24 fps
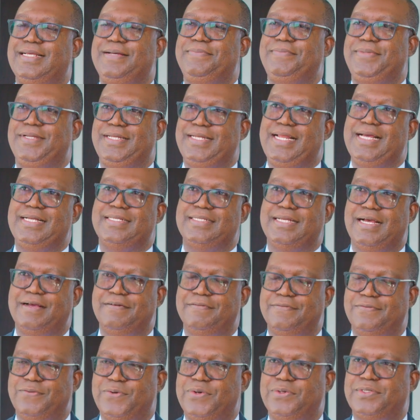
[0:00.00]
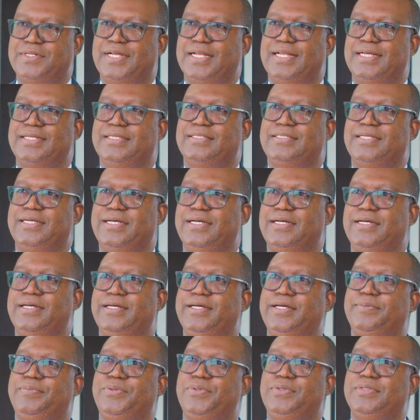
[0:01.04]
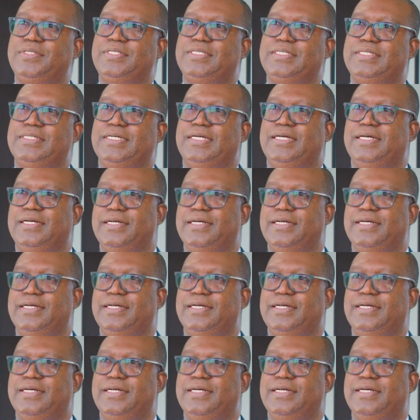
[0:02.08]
Zambia does have world-class airports.